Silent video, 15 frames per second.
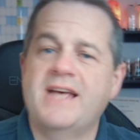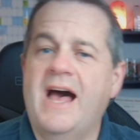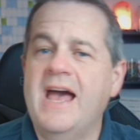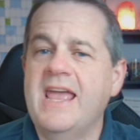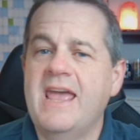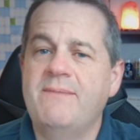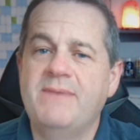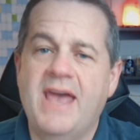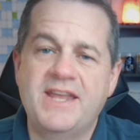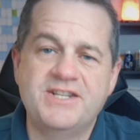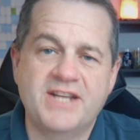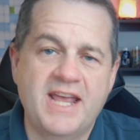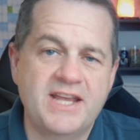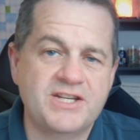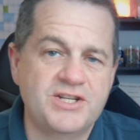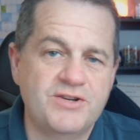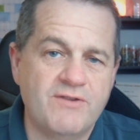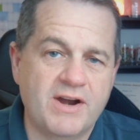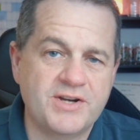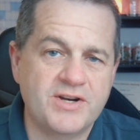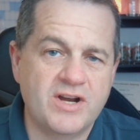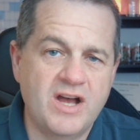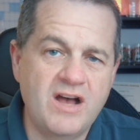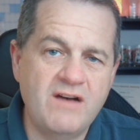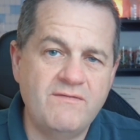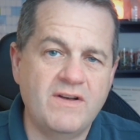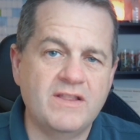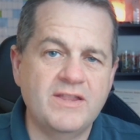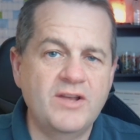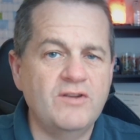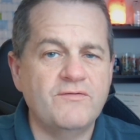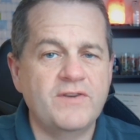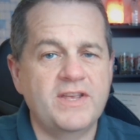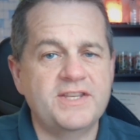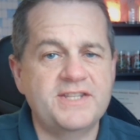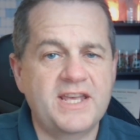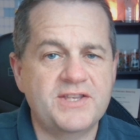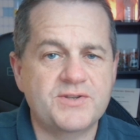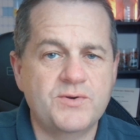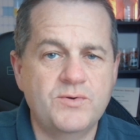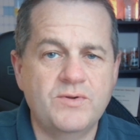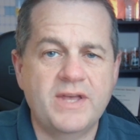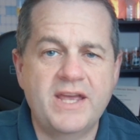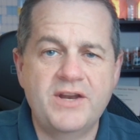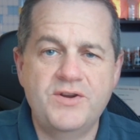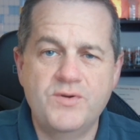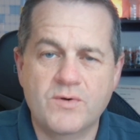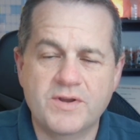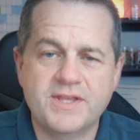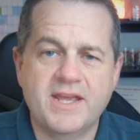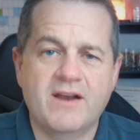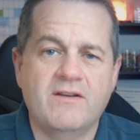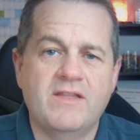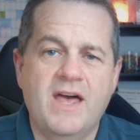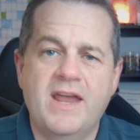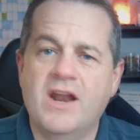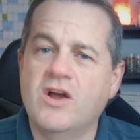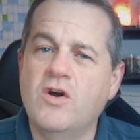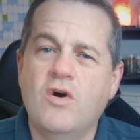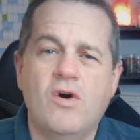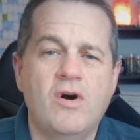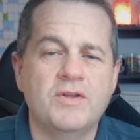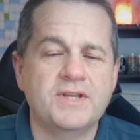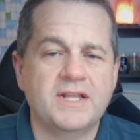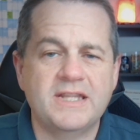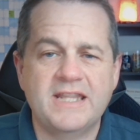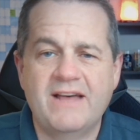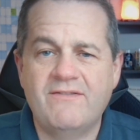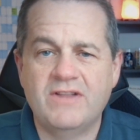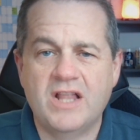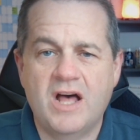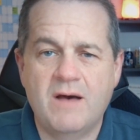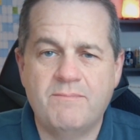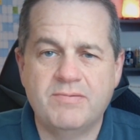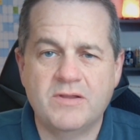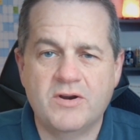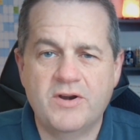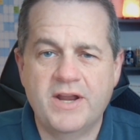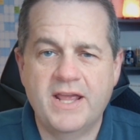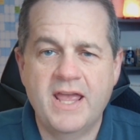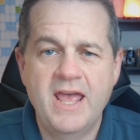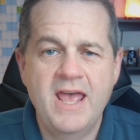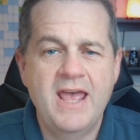I am the education director of a little real estate school in North Carolina called Level Up Learning.